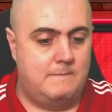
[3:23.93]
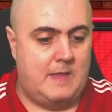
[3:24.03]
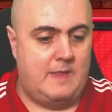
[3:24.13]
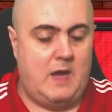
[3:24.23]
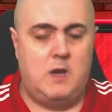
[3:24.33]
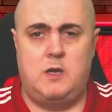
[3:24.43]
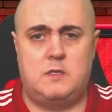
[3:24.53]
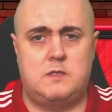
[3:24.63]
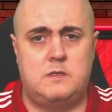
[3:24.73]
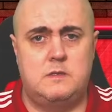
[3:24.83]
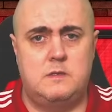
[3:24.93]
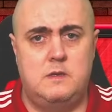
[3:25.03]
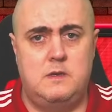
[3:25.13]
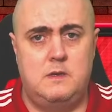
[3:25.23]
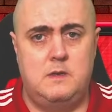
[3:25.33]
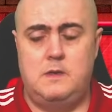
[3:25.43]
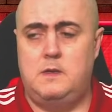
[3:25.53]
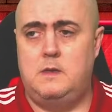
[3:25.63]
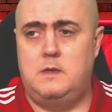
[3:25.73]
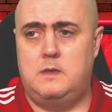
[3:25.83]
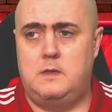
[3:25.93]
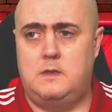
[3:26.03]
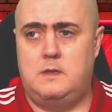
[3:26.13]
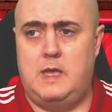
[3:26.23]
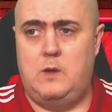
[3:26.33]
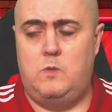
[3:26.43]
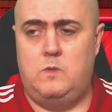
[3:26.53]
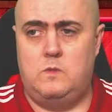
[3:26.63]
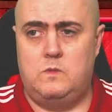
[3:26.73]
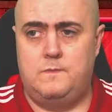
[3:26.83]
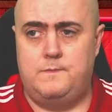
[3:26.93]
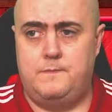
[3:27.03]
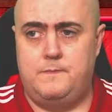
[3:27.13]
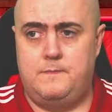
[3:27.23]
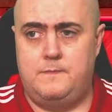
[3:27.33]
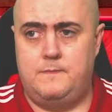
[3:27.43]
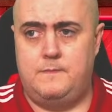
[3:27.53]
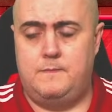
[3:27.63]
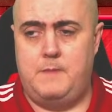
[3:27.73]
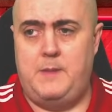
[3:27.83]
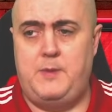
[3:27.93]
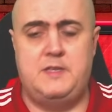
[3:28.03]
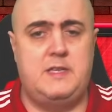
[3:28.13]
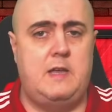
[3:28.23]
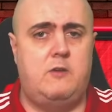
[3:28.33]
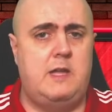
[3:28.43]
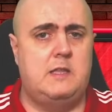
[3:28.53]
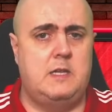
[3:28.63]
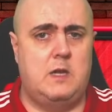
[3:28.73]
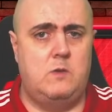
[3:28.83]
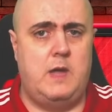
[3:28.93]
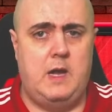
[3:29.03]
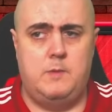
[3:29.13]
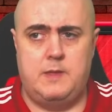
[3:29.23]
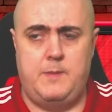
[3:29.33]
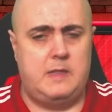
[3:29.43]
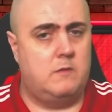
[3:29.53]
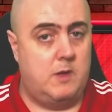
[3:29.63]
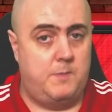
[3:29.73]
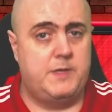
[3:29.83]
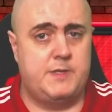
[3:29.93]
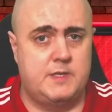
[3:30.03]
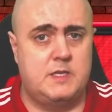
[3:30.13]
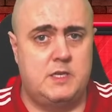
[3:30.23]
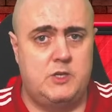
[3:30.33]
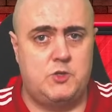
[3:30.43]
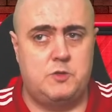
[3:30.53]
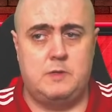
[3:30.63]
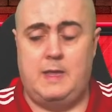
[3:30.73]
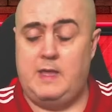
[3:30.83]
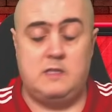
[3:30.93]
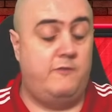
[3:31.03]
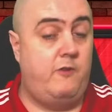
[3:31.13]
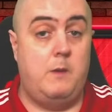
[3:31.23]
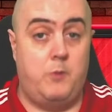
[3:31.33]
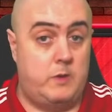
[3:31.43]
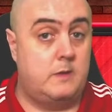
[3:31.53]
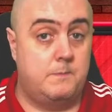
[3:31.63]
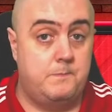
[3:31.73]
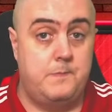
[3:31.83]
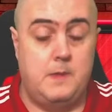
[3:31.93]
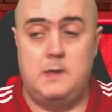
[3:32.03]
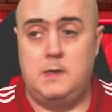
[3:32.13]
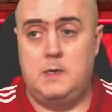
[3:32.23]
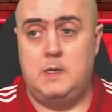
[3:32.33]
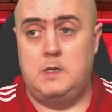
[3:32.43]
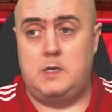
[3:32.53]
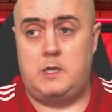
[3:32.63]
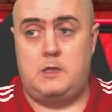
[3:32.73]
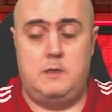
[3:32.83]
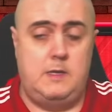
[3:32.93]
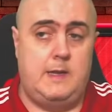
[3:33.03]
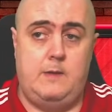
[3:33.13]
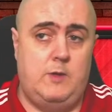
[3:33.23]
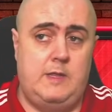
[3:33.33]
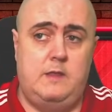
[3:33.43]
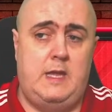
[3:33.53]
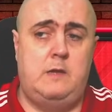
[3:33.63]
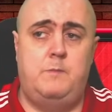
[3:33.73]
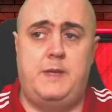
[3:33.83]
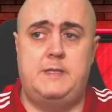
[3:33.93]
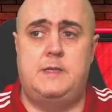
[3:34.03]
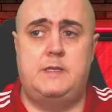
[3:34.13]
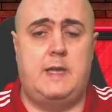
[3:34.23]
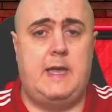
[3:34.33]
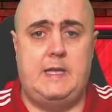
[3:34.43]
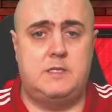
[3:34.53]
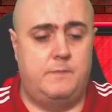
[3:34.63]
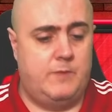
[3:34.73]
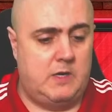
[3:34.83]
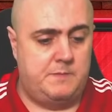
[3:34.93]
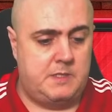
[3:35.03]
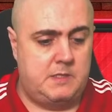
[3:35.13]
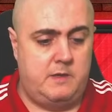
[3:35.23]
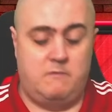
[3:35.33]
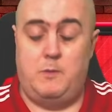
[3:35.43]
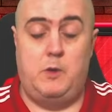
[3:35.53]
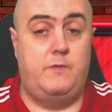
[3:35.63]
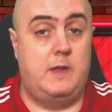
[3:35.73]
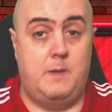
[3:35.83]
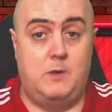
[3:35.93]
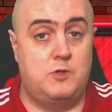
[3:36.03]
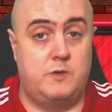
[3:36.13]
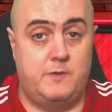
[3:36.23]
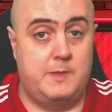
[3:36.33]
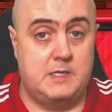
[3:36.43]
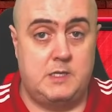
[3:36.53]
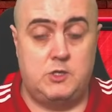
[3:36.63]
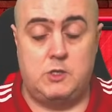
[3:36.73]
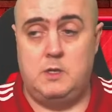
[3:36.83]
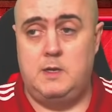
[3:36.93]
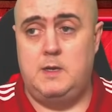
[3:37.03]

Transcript: And that hurts. Now, maybe you say, Craig, they don't care, but they make the right business decisions. And that's a fair point. You when in business, I guess, sometimes you remove the emotion from a decision.